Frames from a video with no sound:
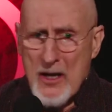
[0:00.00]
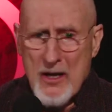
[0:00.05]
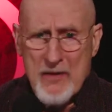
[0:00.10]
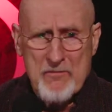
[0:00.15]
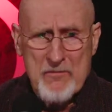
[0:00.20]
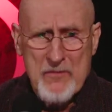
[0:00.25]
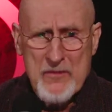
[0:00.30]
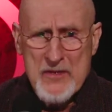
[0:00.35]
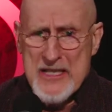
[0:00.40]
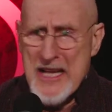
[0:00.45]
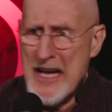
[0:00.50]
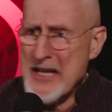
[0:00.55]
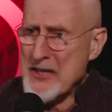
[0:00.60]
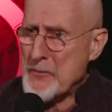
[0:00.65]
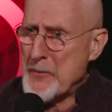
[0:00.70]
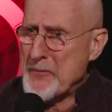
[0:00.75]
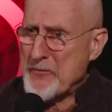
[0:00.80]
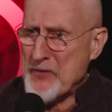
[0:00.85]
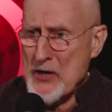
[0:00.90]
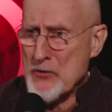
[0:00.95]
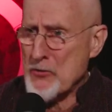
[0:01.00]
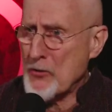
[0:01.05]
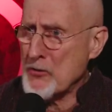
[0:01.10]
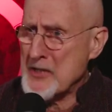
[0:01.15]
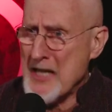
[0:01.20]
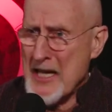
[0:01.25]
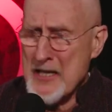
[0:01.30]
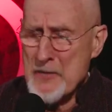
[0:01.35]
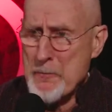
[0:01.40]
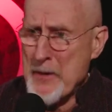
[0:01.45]
uh, death, federal
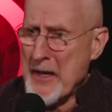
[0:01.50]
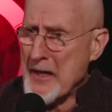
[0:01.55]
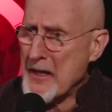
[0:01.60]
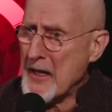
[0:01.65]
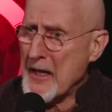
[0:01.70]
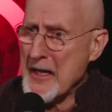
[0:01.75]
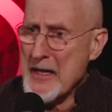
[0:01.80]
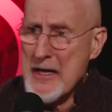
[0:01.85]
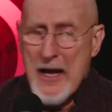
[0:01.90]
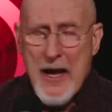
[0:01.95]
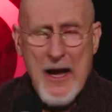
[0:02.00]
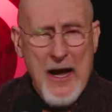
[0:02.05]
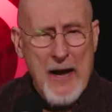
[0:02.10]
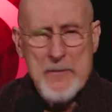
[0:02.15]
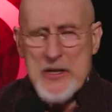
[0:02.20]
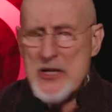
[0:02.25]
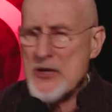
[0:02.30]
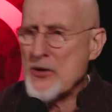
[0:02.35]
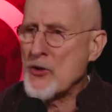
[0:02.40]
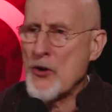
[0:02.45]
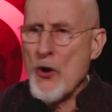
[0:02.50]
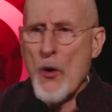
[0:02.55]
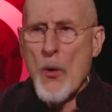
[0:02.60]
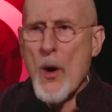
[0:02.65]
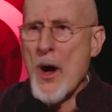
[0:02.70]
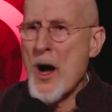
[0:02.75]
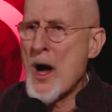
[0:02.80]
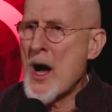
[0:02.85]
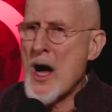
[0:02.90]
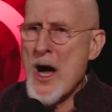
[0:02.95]
death penalty. I mean, you can
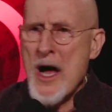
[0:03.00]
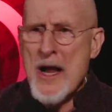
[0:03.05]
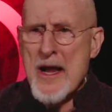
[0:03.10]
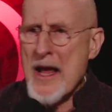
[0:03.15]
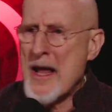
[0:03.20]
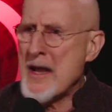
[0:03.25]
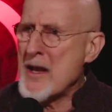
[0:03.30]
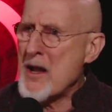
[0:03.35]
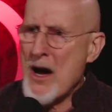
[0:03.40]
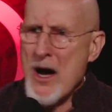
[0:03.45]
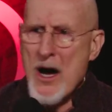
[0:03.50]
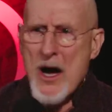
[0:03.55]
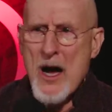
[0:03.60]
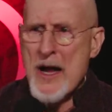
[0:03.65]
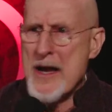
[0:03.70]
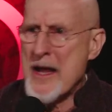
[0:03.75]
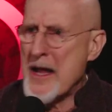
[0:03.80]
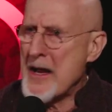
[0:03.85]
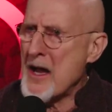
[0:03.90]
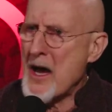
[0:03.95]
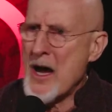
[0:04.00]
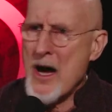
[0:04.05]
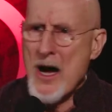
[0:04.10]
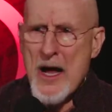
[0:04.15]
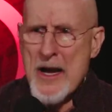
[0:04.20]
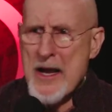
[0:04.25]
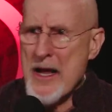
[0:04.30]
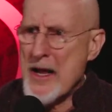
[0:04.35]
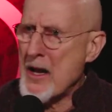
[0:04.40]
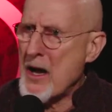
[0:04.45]
go on and on and
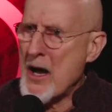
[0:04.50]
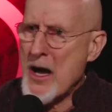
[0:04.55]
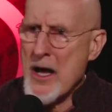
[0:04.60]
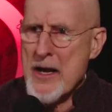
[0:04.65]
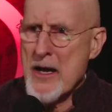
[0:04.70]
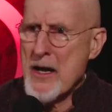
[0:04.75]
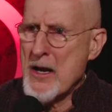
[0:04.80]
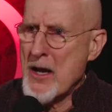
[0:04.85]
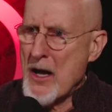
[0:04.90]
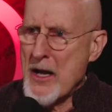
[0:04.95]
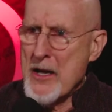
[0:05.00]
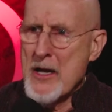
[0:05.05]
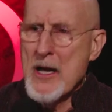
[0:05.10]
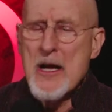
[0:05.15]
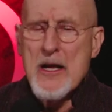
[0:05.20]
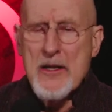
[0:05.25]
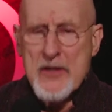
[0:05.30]
on and on and on.